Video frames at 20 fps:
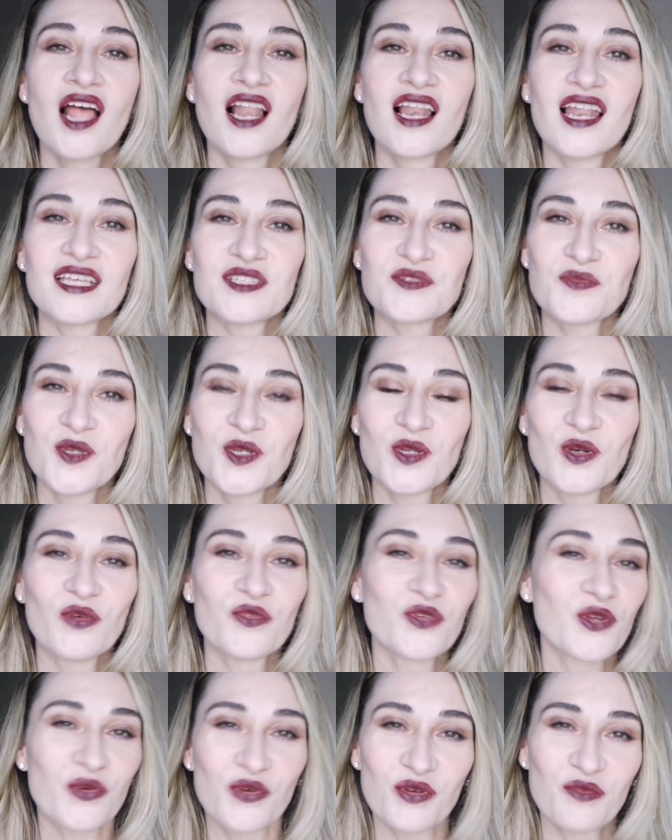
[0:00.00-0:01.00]
Let me know
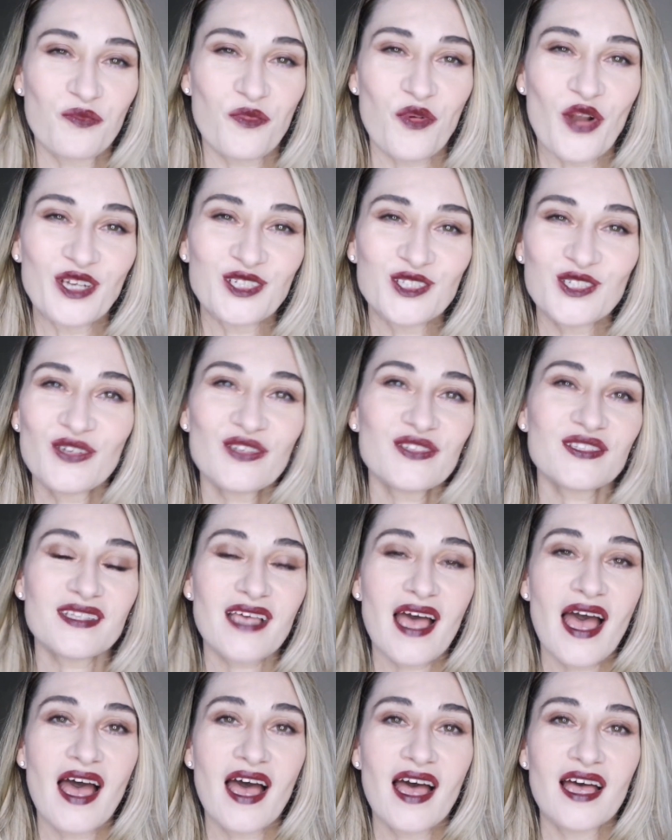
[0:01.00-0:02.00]
your impressions,
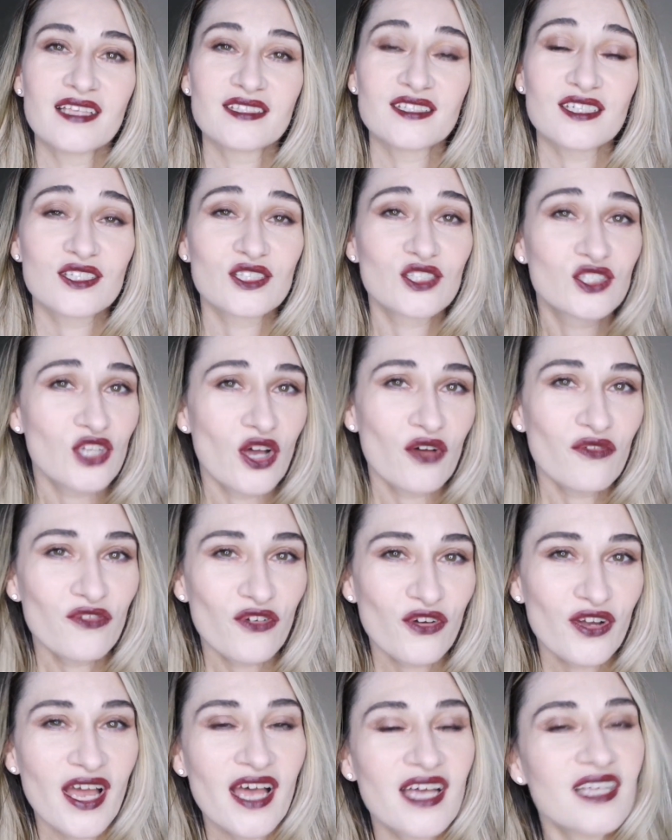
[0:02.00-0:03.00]
and don't
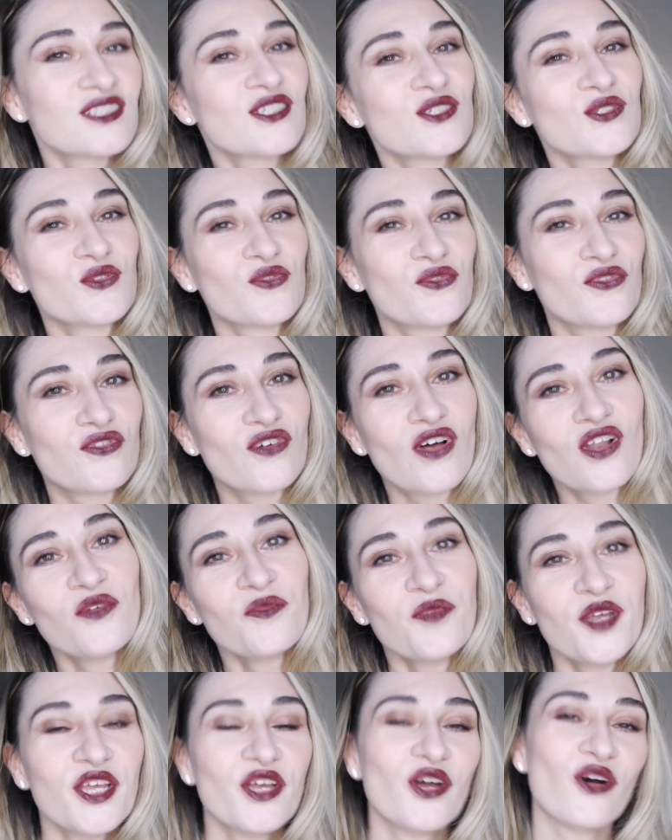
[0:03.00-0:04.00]
forget to follow
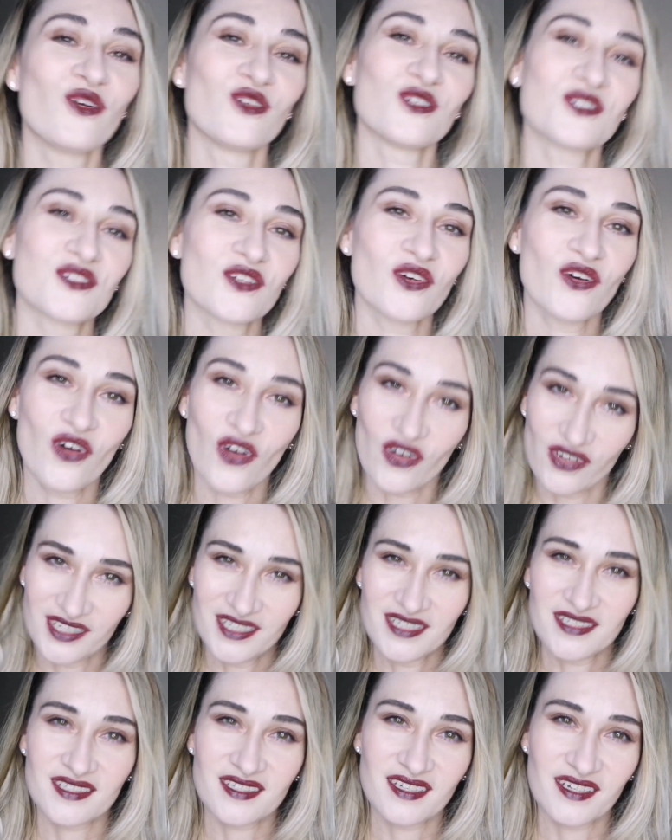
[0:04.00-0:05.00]
me also on
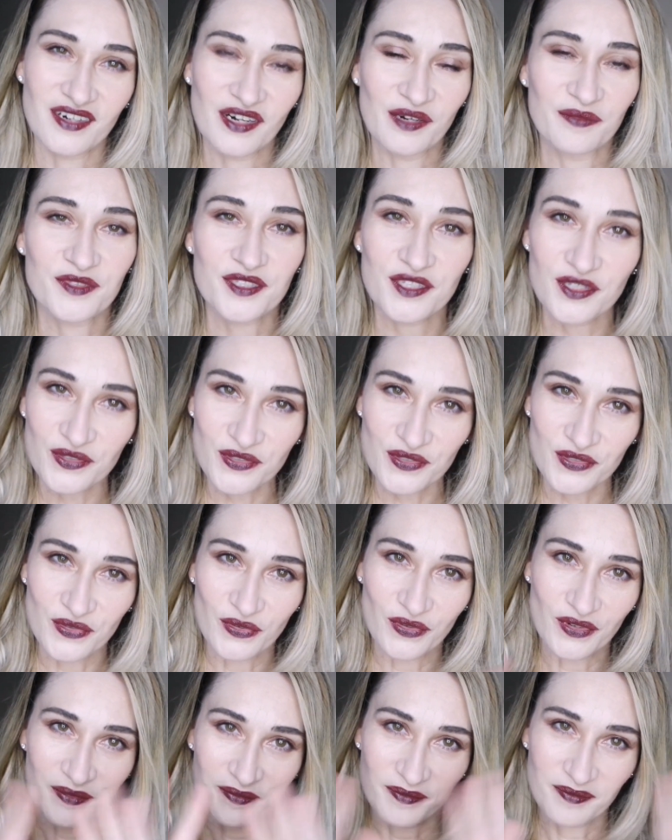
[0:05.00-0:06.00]
Instagram. See you
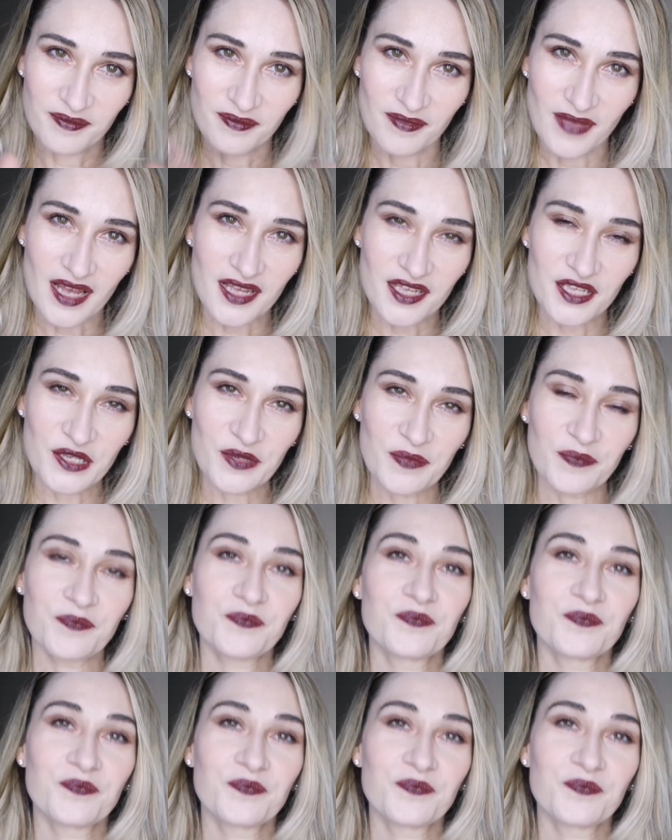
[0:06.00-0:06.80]
soon. Bye!